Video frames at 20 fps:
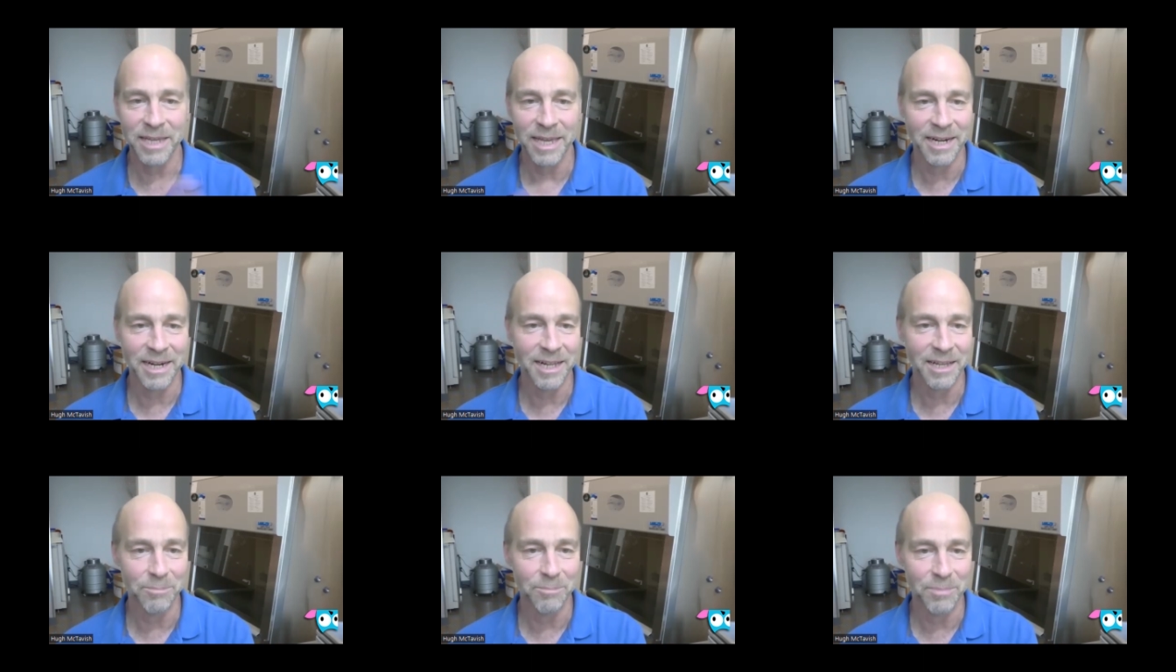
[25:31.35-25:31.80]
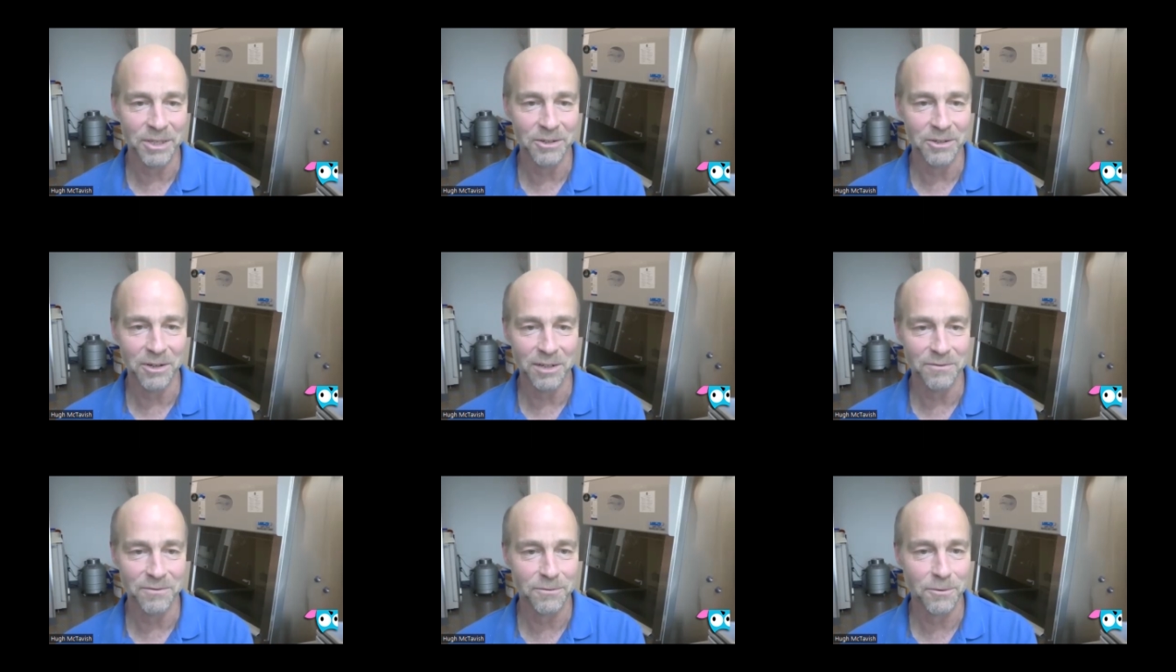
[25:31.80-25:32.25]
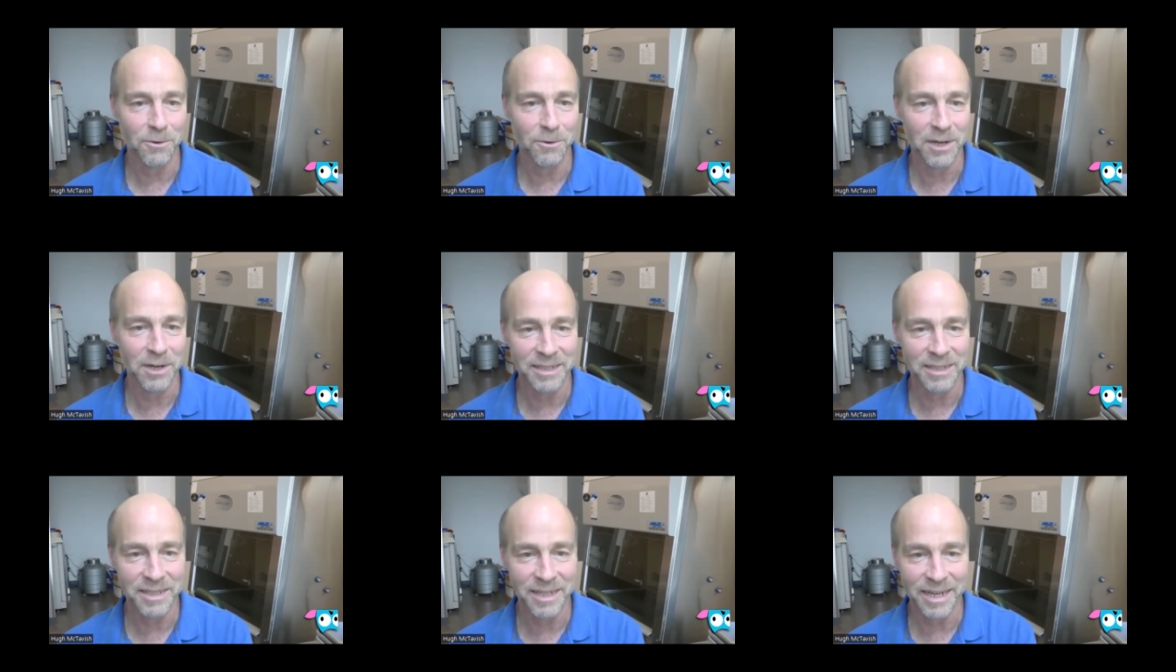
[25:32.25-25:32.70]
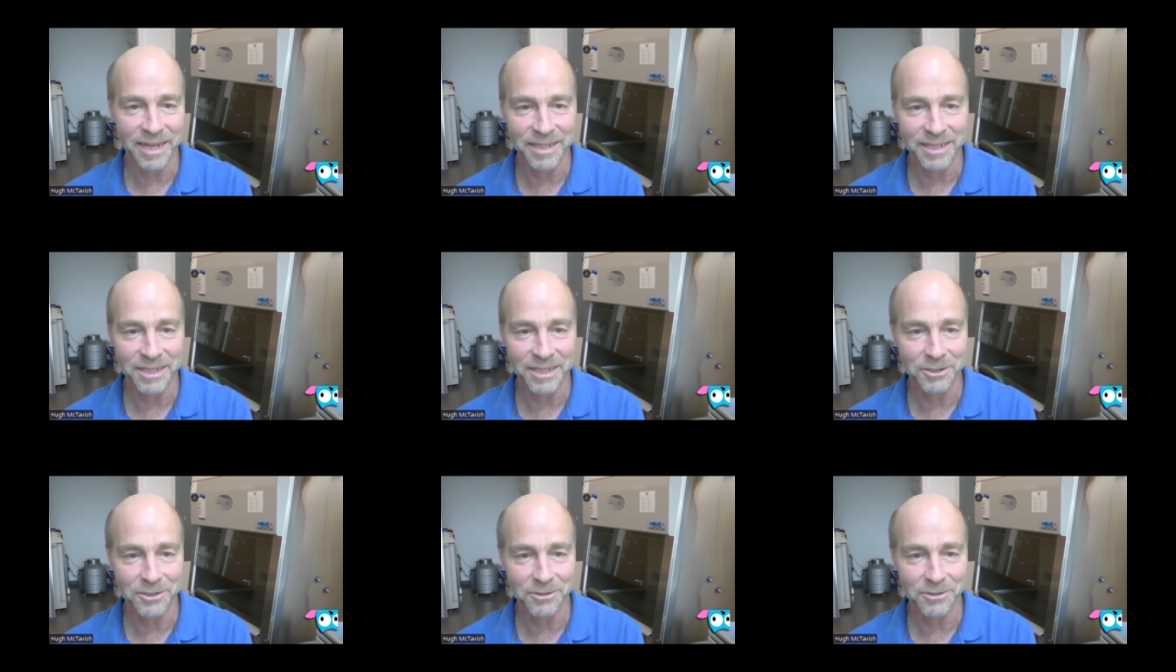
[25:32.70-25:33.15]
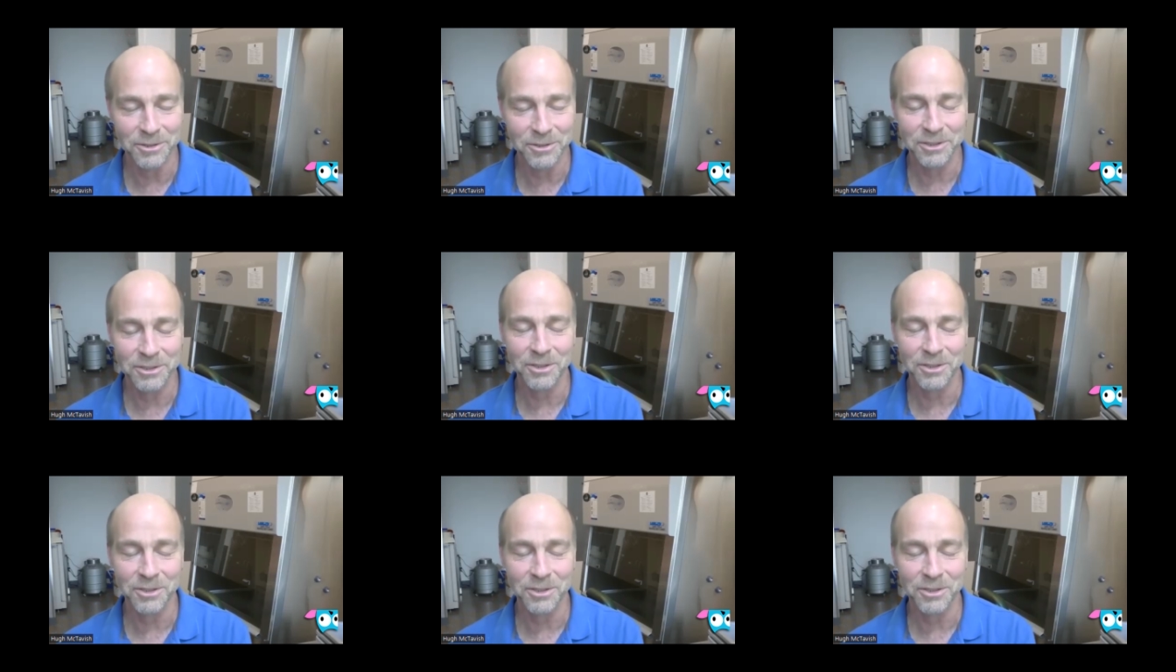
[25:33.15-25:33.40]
candidate B on four out of 10 issues.